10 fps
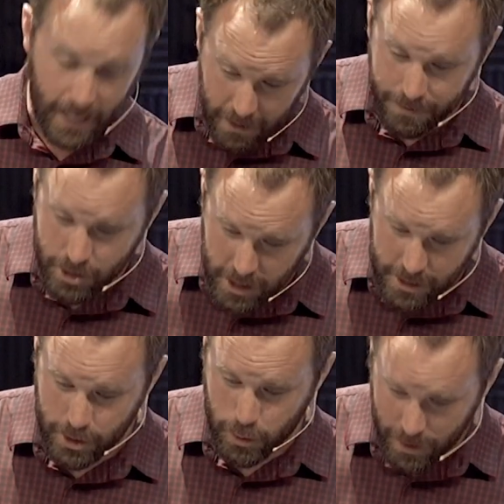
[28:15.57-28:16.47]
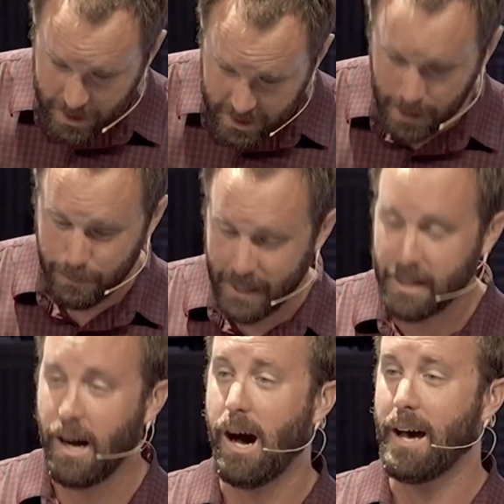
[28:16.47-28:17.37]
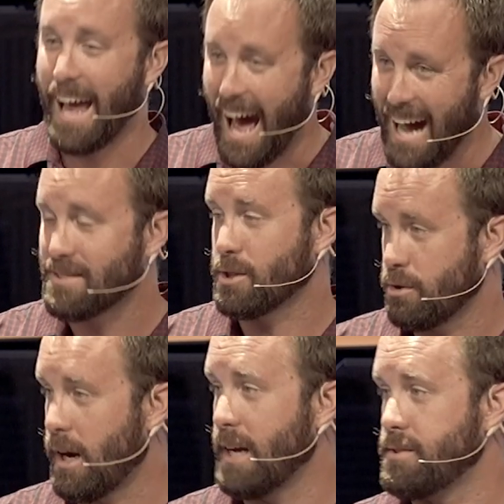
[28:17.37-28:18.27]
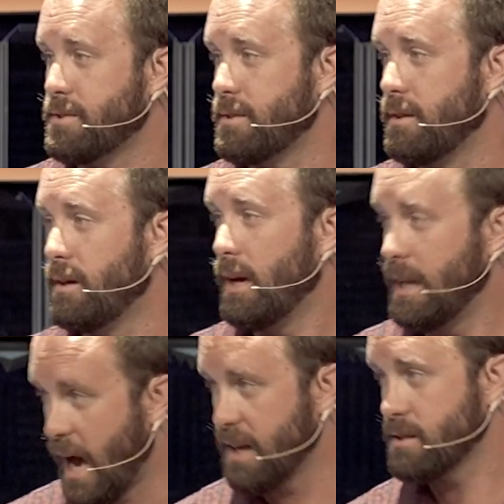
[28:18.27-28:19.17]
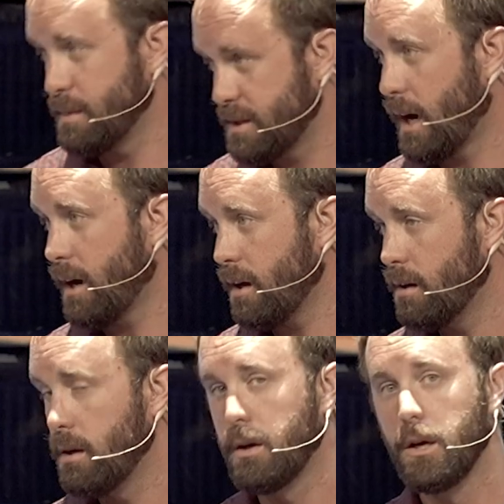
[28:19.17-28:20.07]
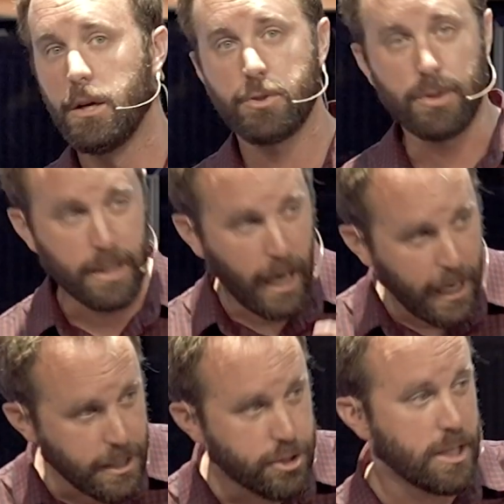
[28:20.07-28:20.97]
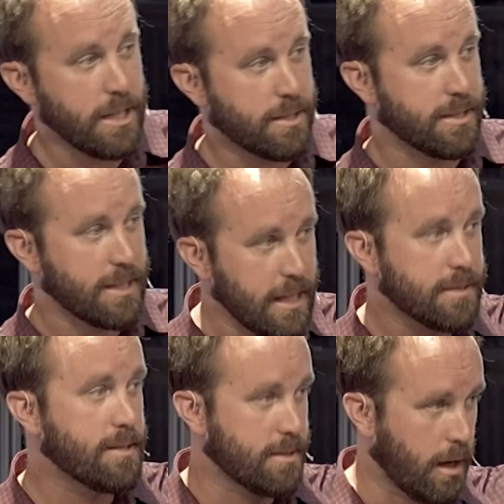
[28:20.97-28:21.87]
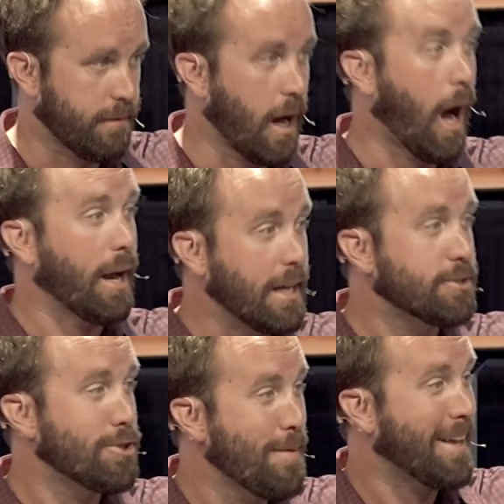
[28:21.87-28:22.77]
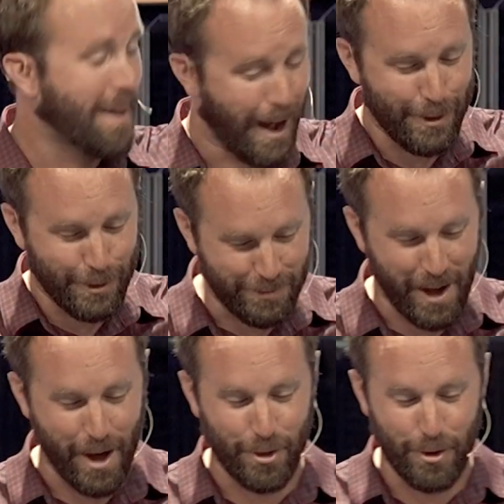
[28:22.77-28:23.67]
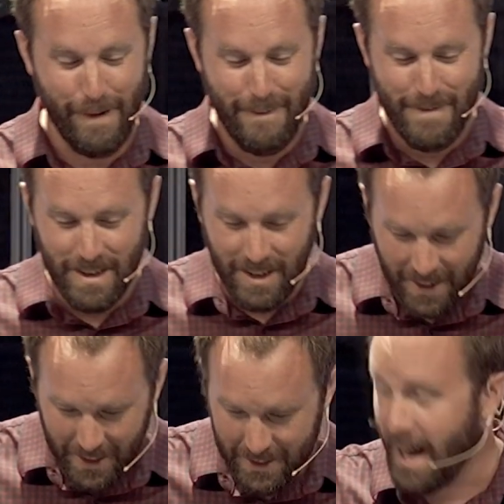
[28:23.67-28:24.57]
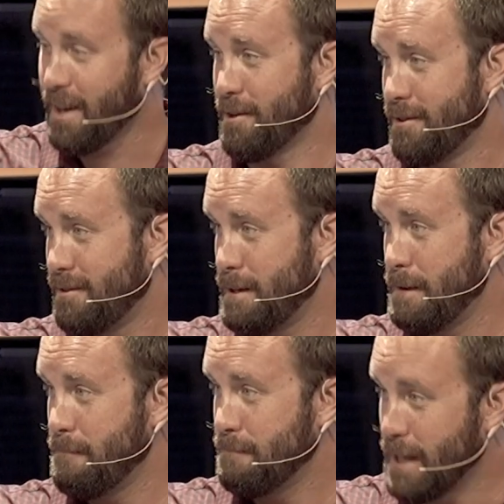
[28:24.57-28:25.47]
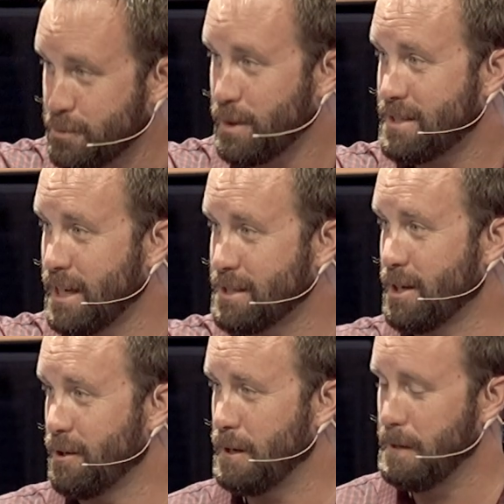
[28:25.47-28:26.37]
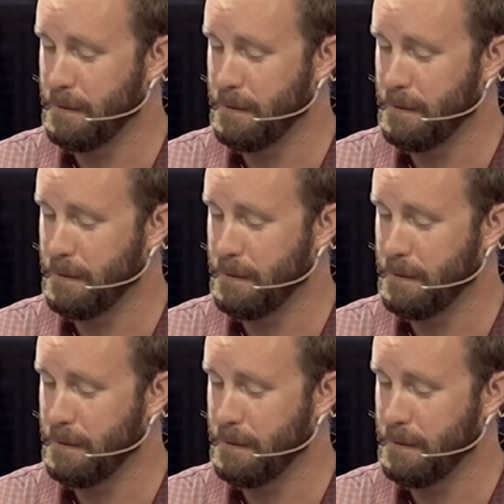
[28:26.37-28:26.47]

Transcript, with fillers: if Jesus was sent by God as the Christ and as the Messiah. To deny that Jesus is the Son of God is to make God the Father a liar. That's what he says here.